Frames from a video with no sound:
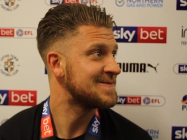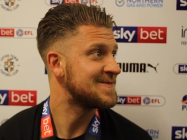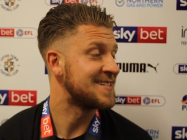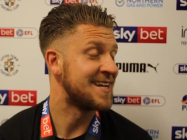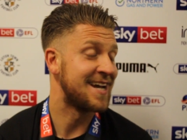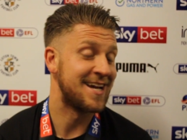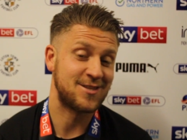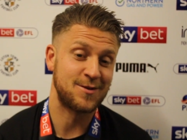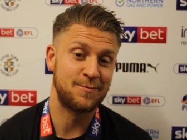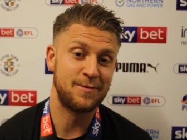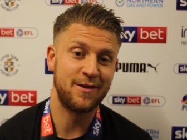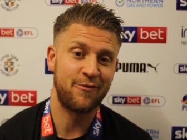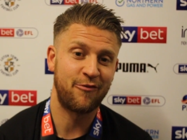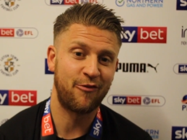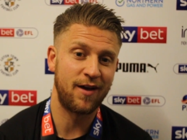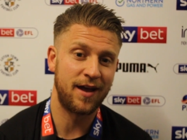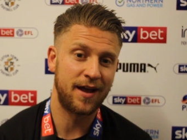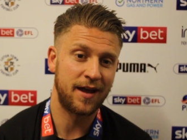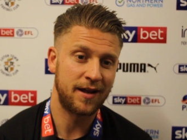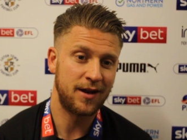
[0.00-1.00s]
Yeah, to be
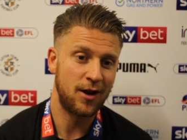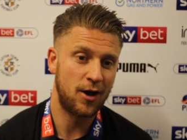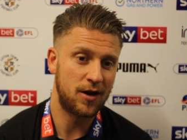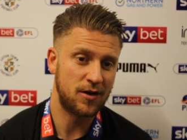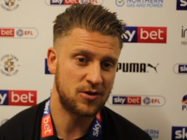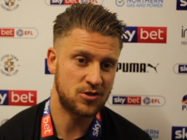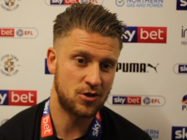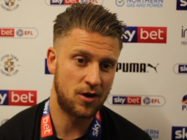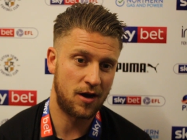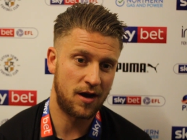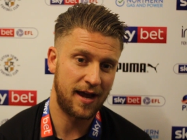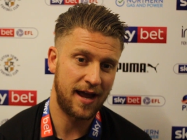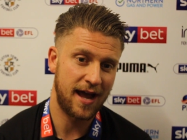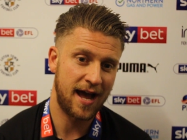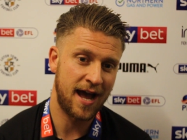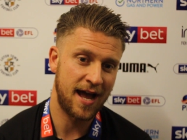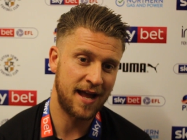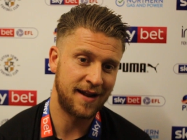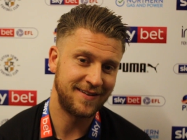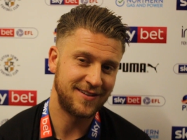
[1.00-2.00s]
fair, last night
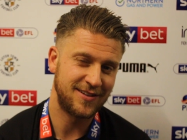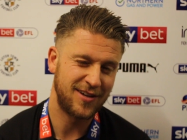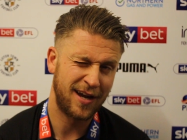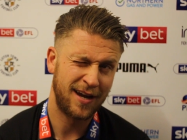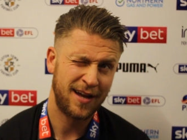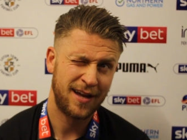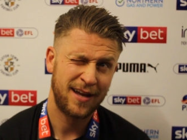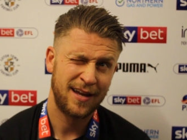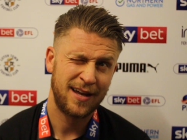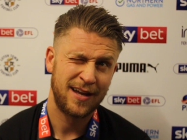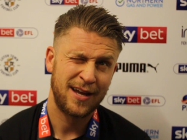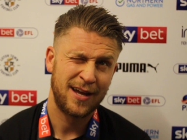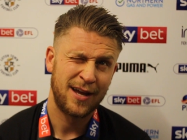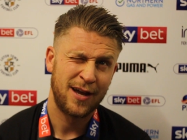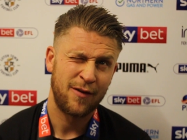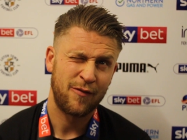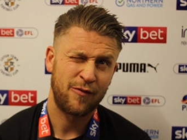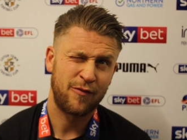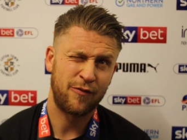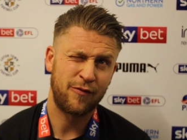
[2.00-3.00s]
and
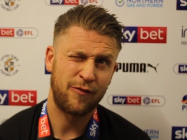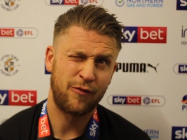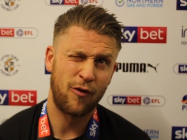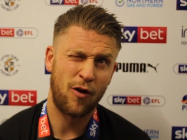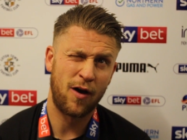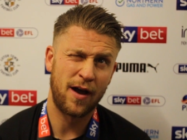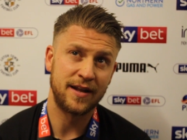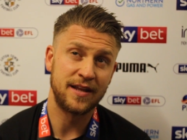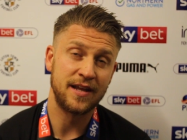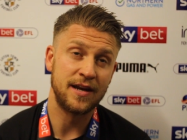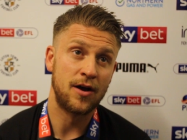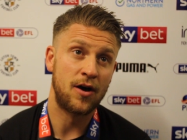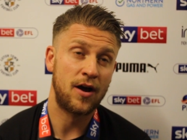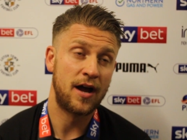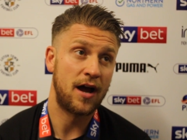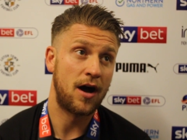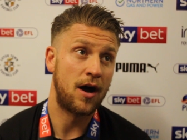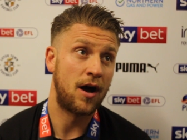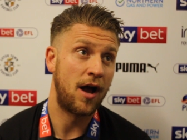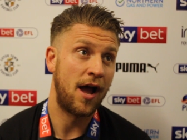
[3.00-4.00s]
Friday
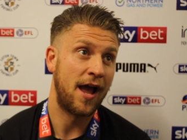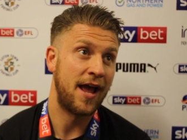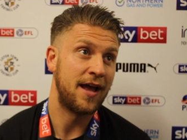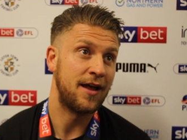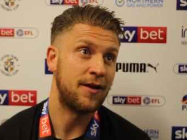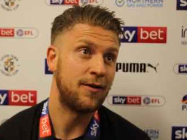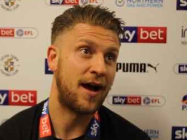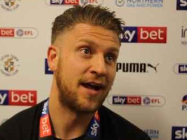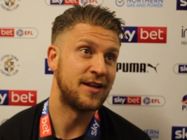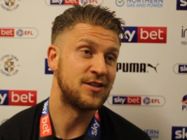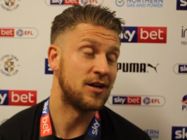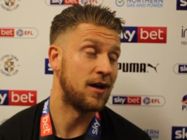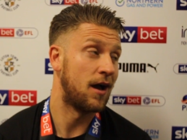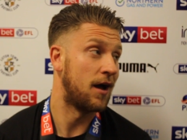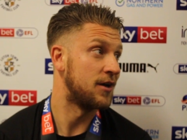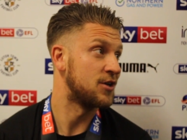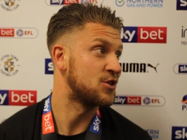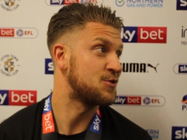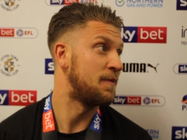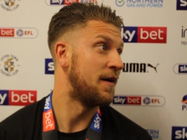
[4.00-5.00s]
night I had to go
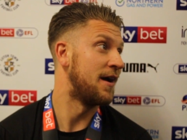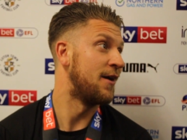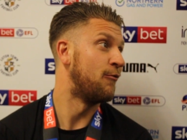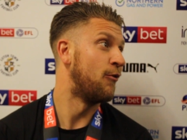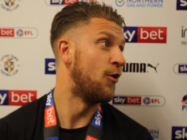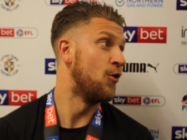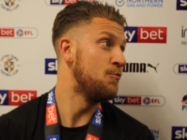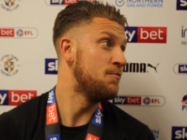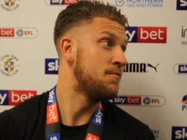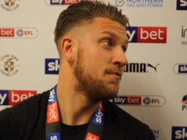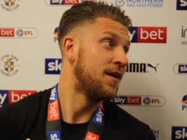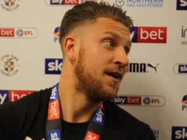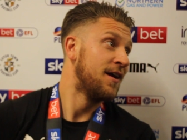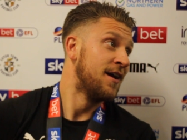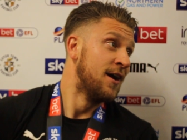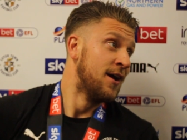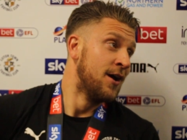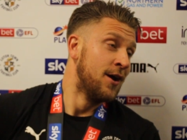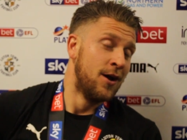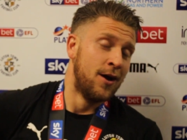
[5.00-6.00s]
in the spare room
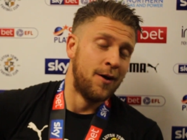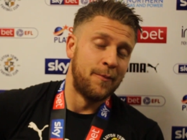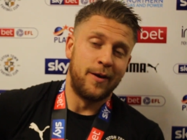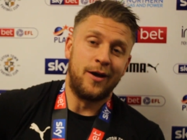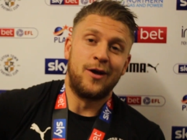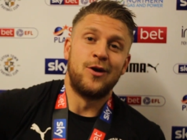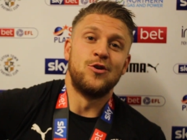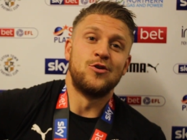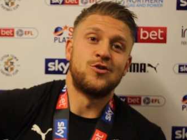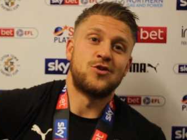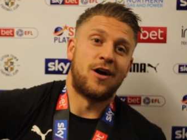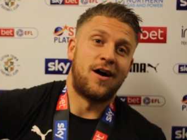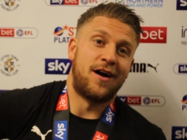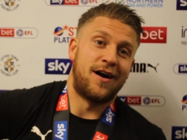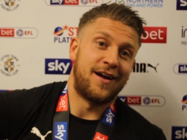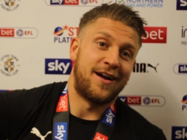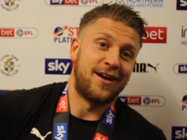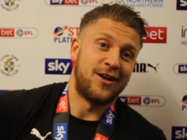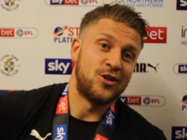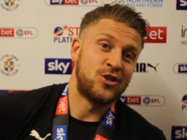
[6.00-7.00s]
because
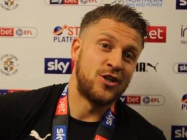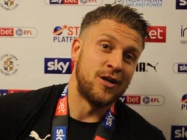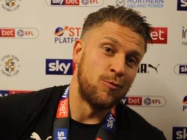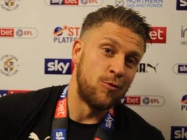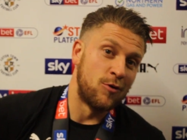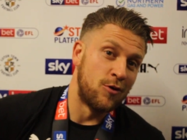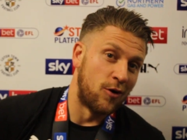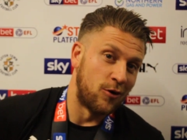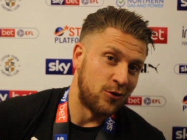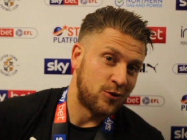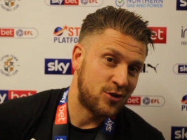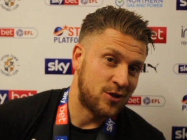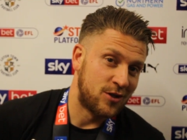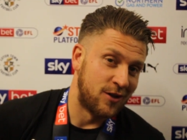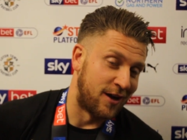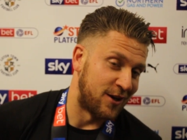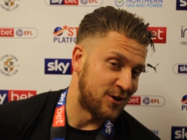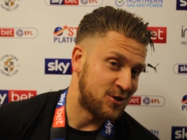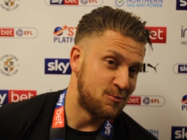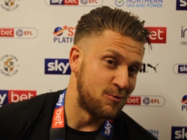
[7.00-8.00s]
she would not,
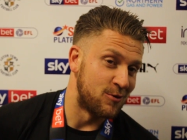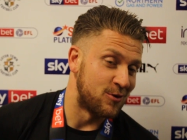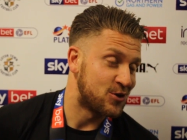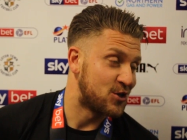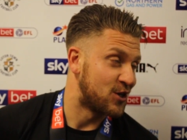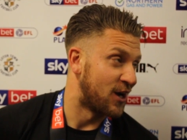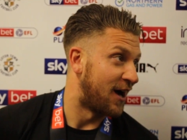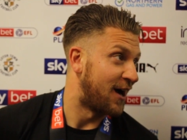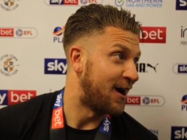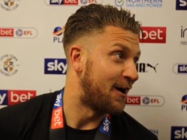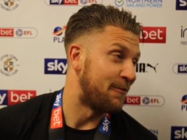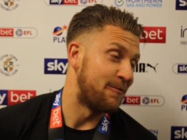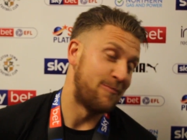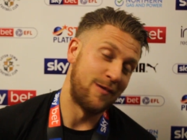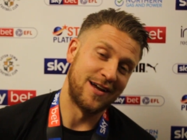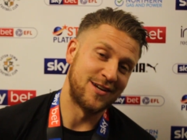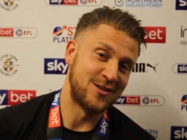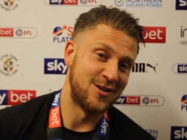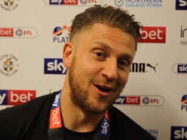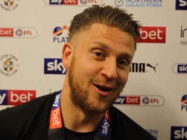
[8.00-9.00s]
like, she wouldn't shut up.
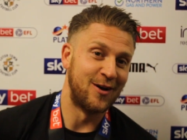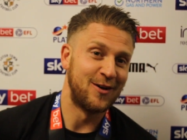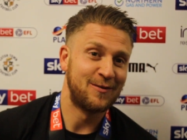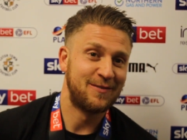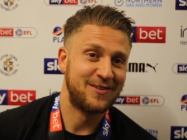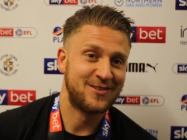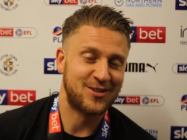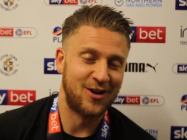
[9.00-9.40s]
Bless her.